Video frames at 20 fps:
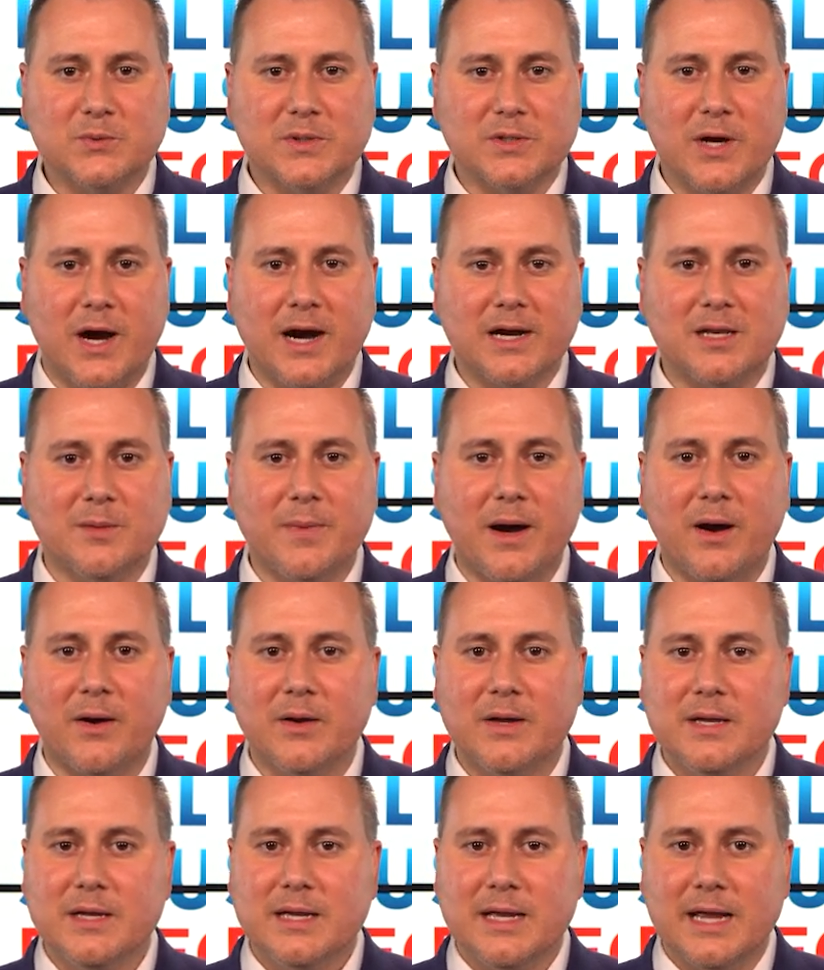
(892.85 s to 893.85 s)
We talked
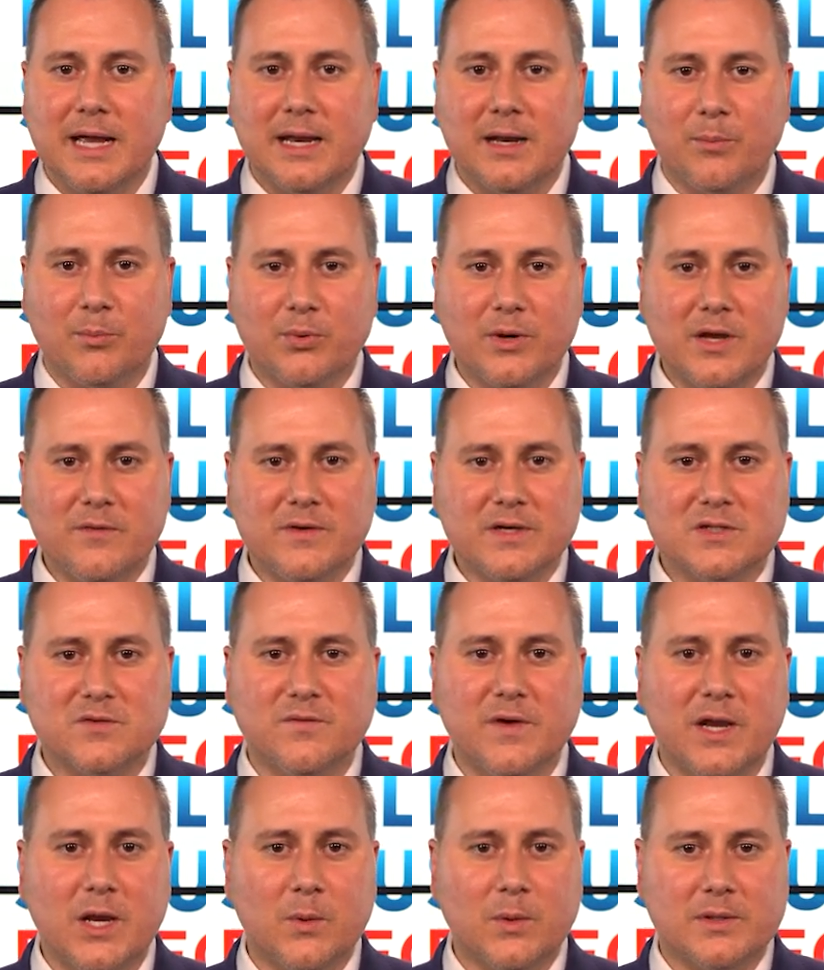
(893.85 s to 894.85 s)
about in a previous
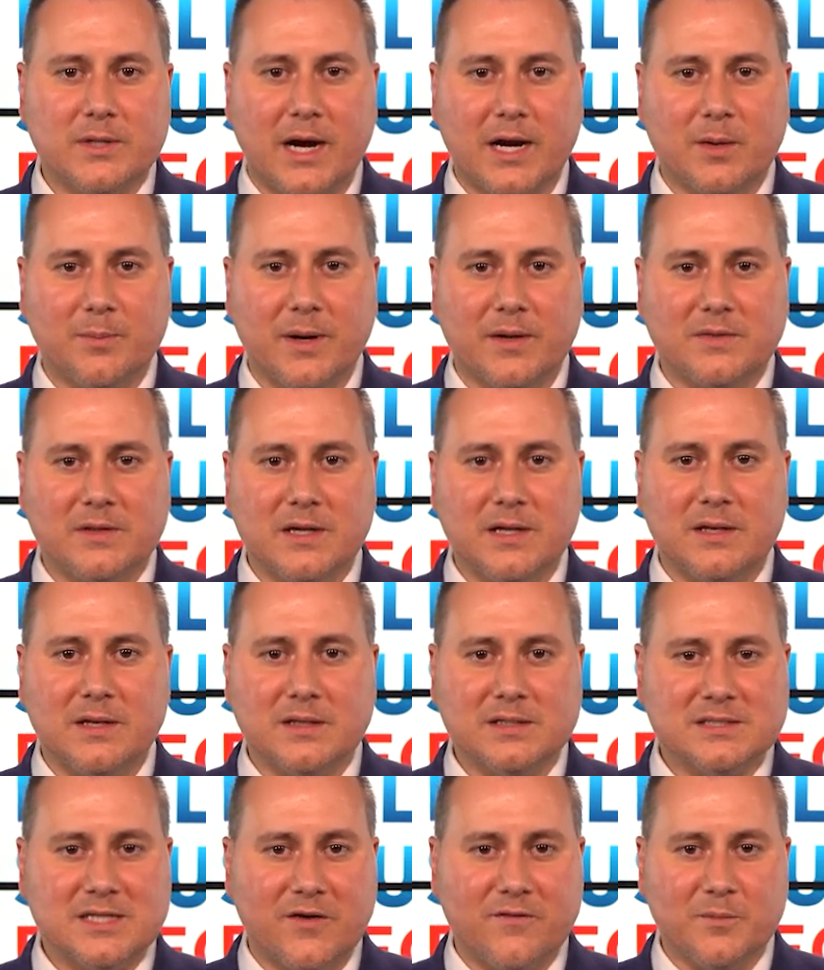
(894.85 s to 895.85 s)
video. We talked about the
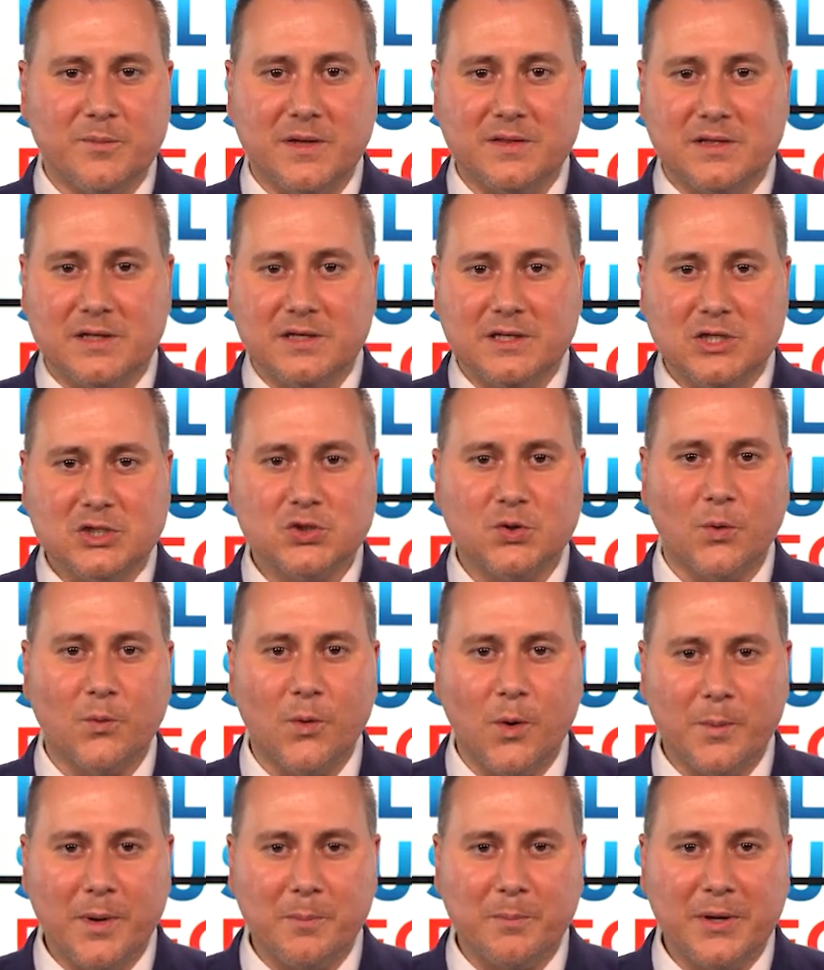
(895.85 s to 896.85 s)
7-month initial
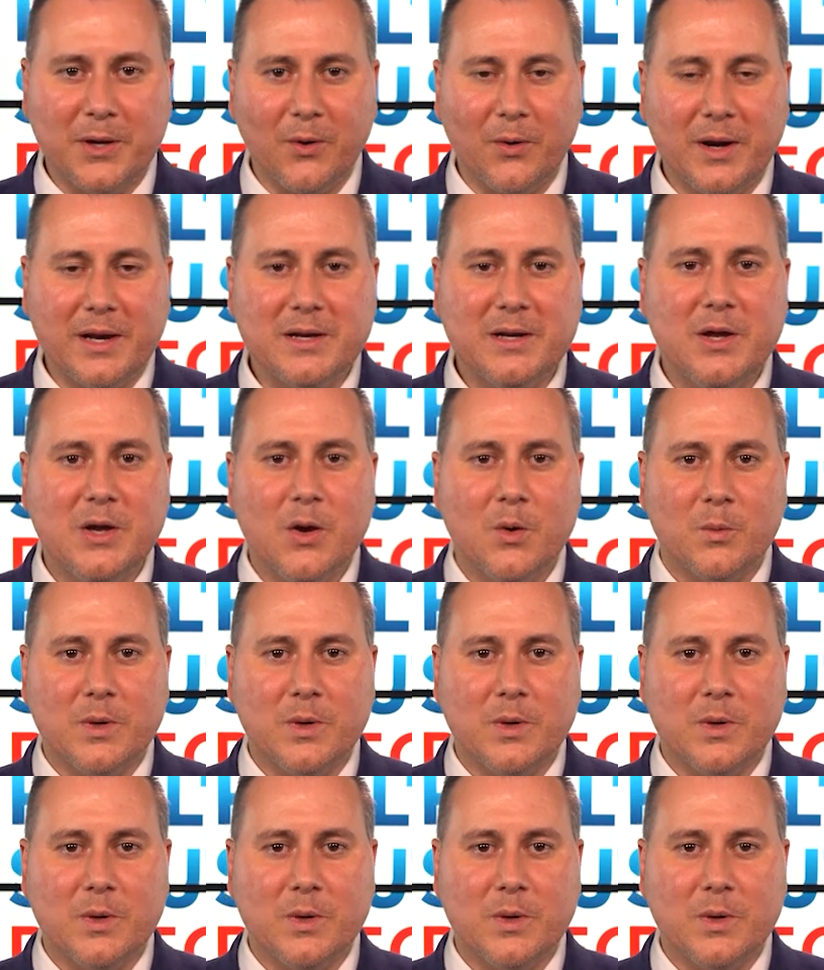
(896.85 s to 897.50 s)
enrollment period.